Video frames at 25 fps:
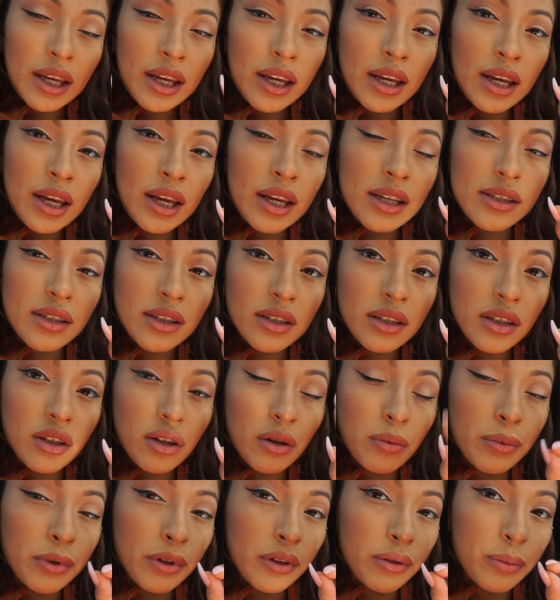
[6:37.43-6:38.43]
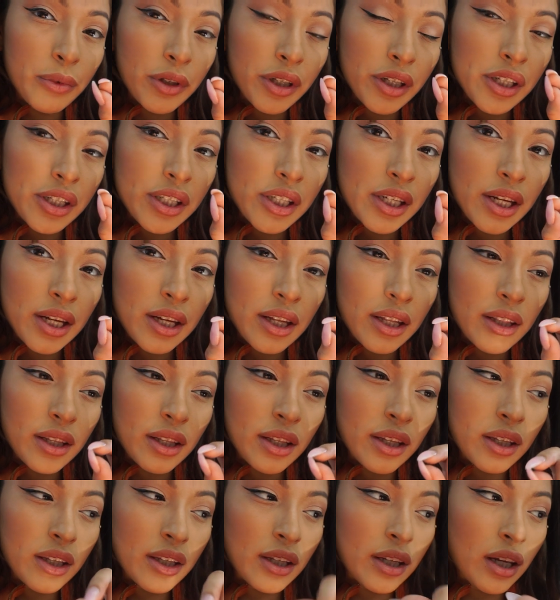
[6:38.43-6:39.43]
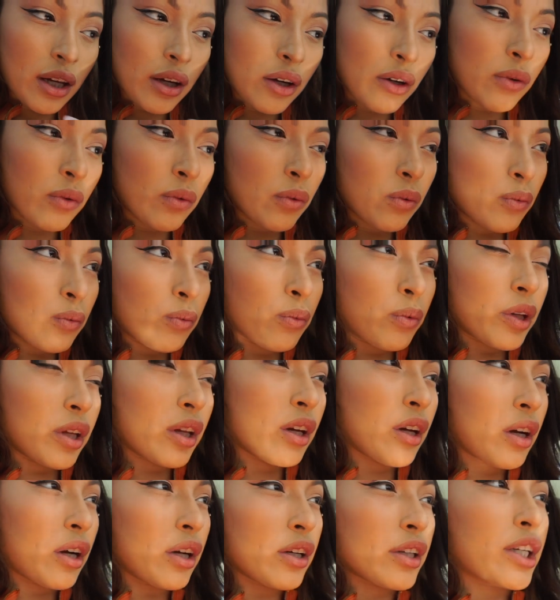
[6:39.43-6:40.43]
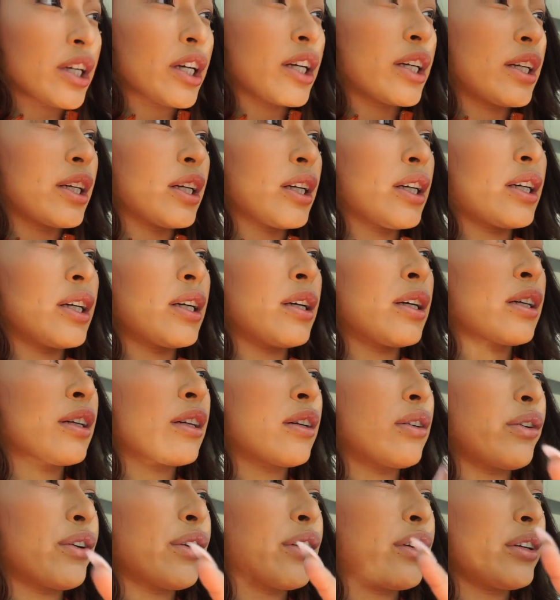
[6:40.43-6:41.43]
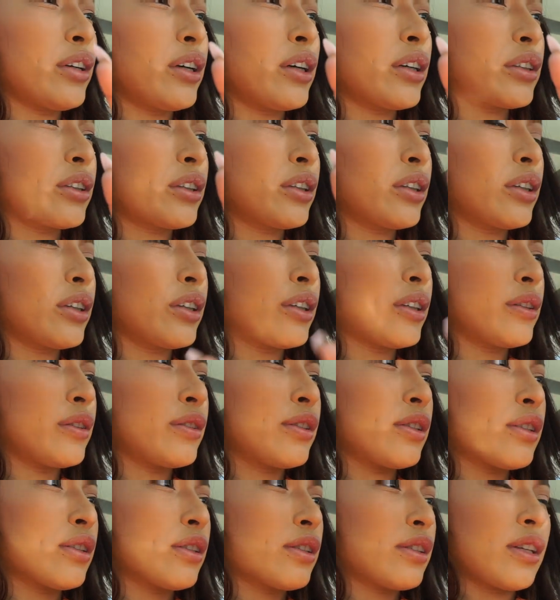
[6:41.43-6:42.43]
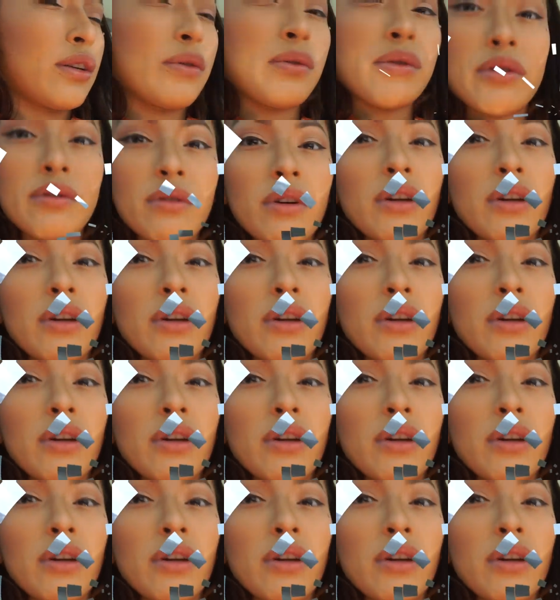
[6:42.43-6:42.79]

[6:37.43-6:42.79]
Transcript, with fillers: he is going to go mold merch and then are gonna go to the doctor and see what's